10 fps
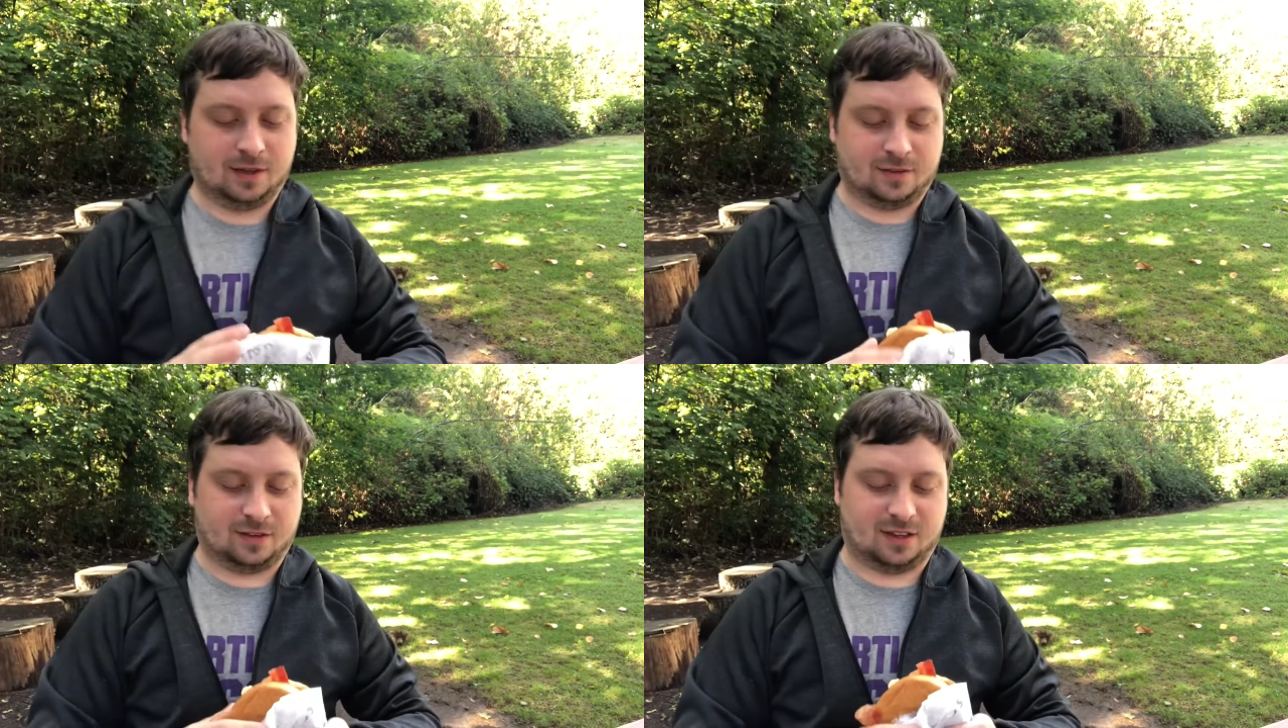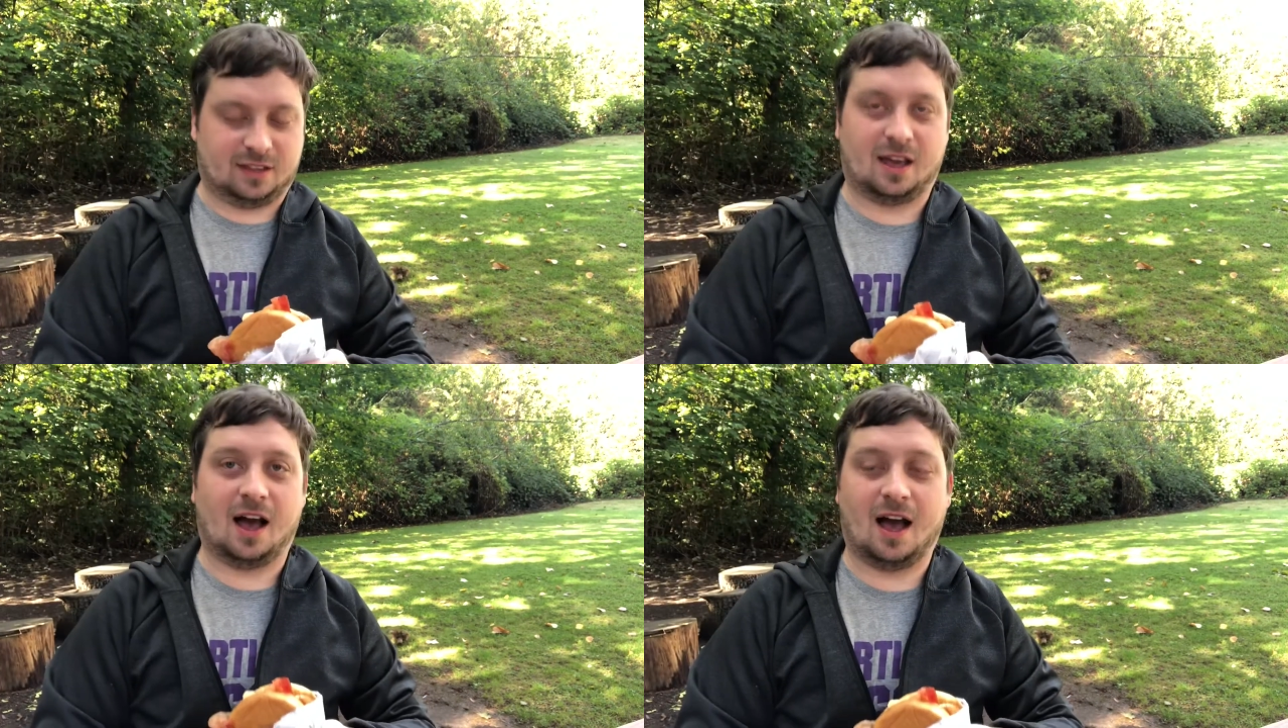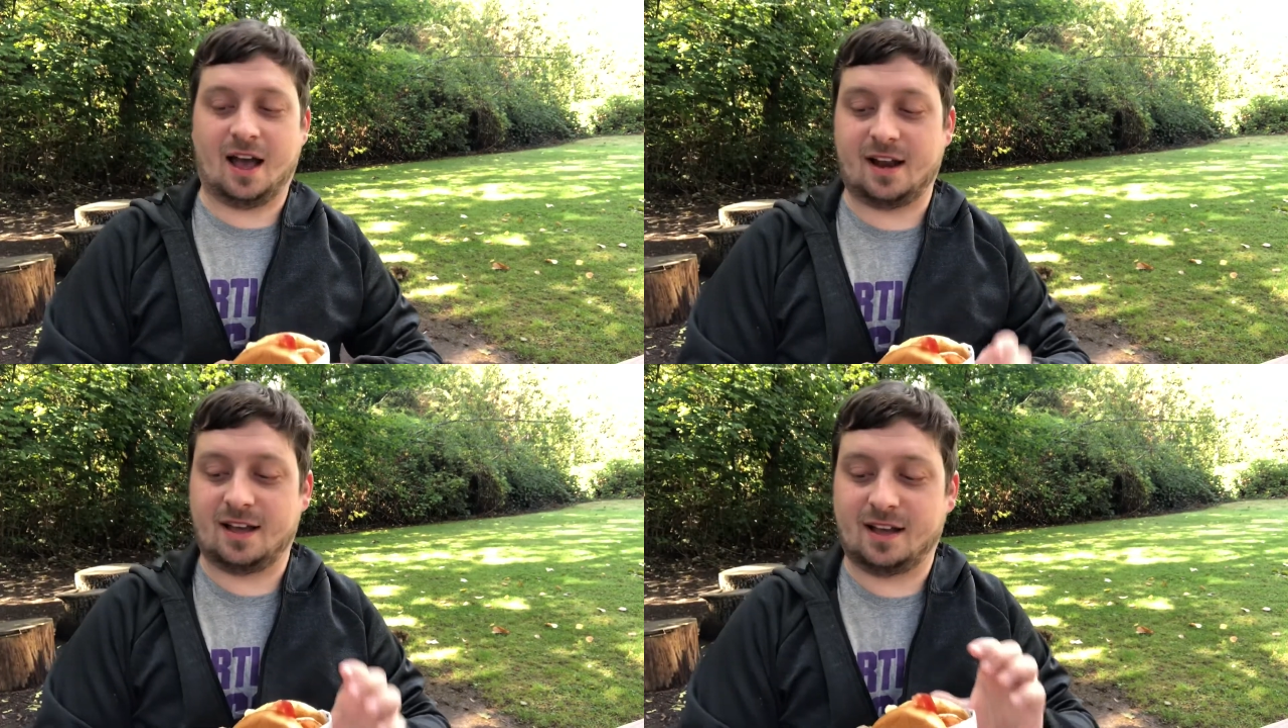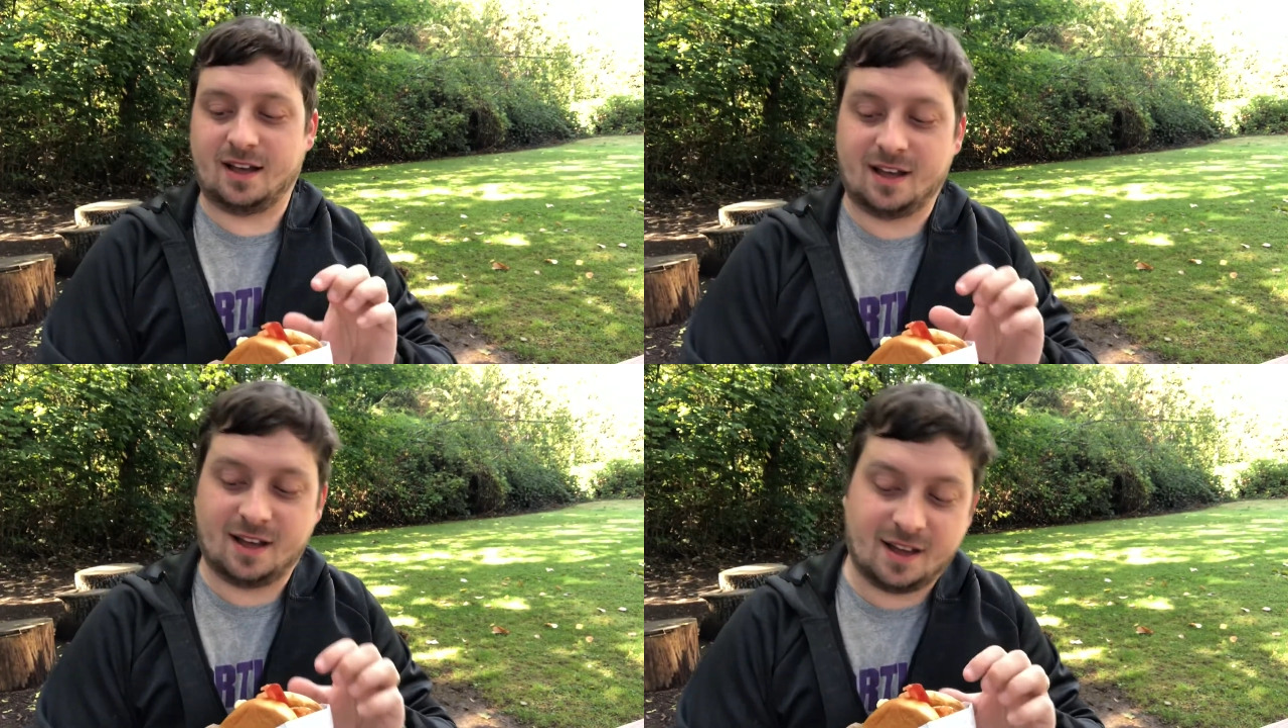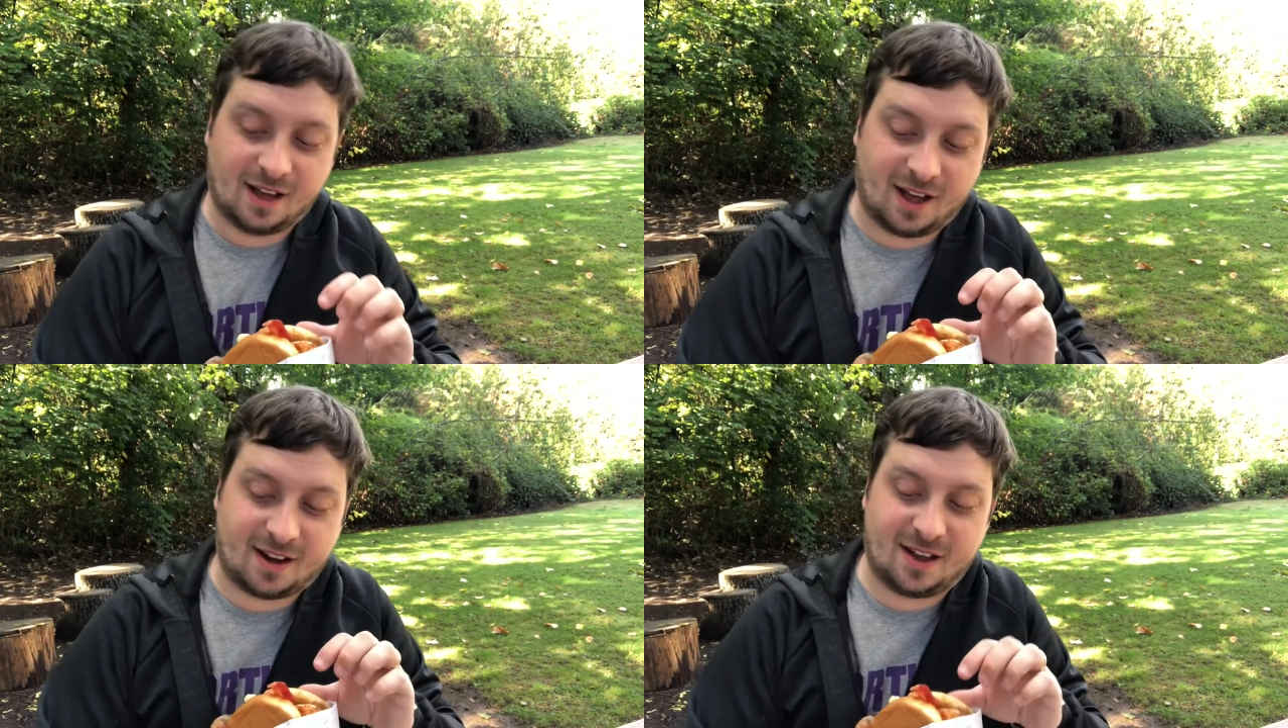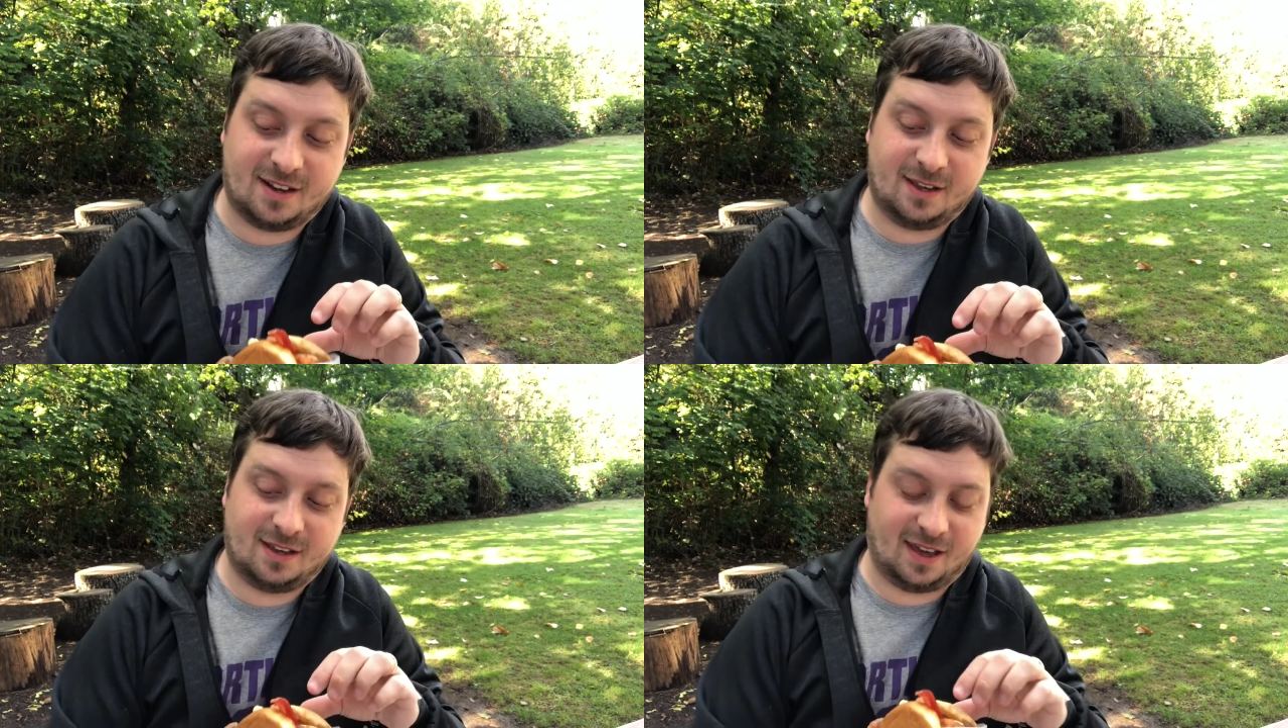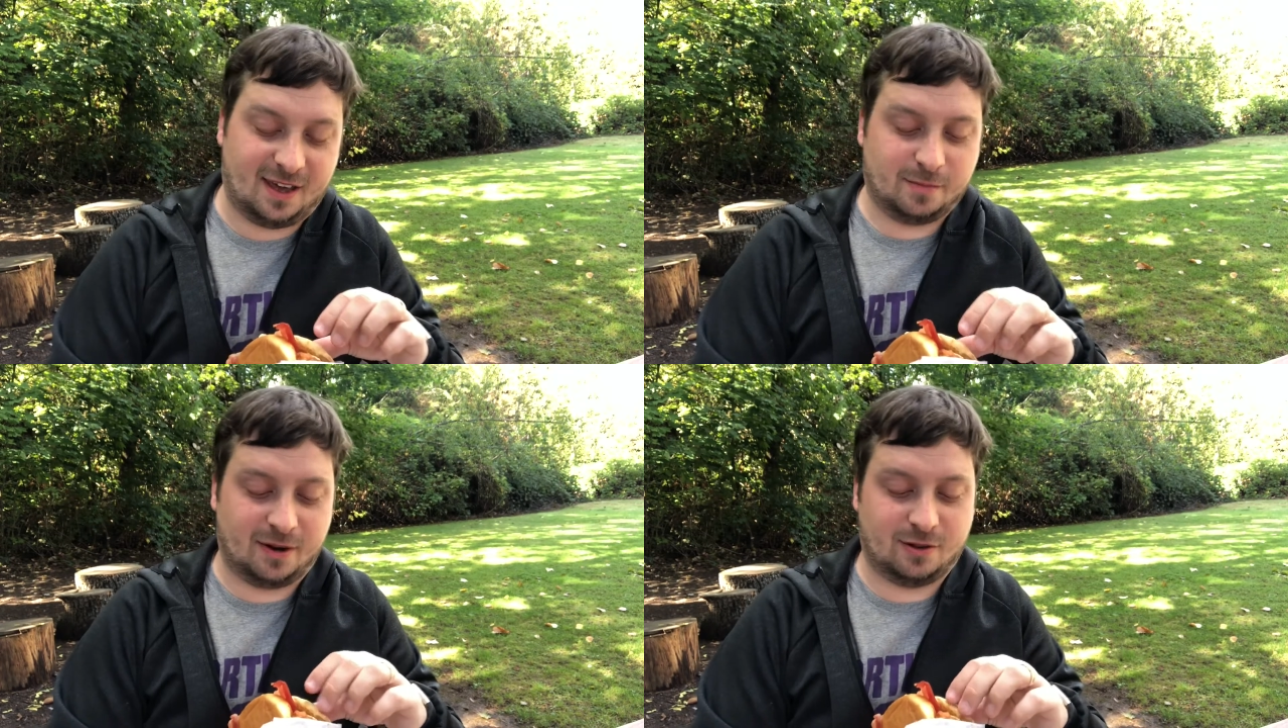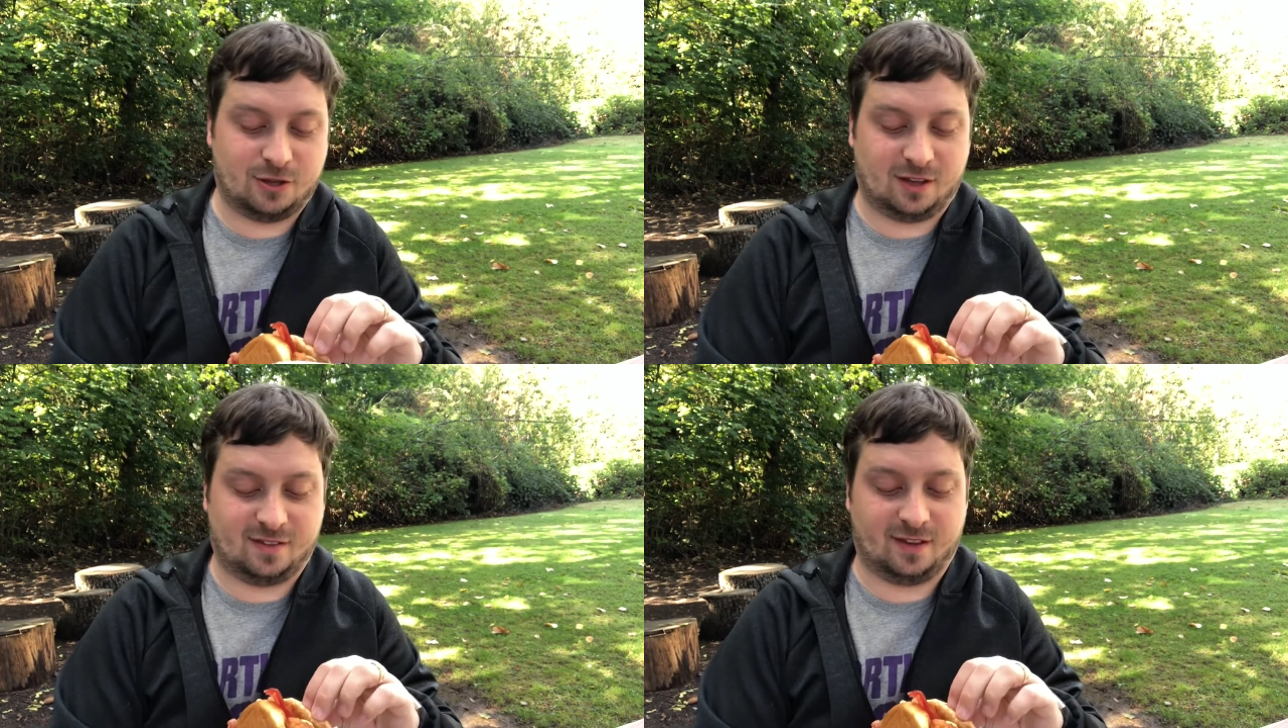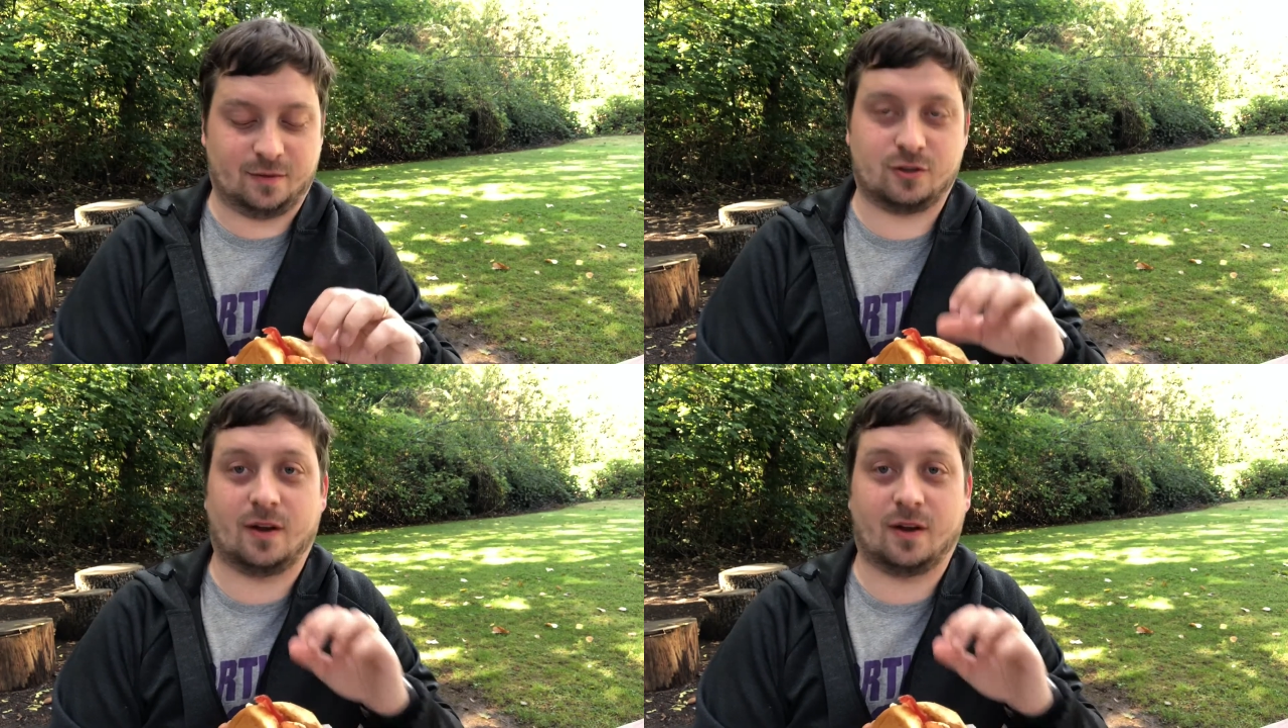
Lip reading: to get the hot honey hand breaded chicken sandwich.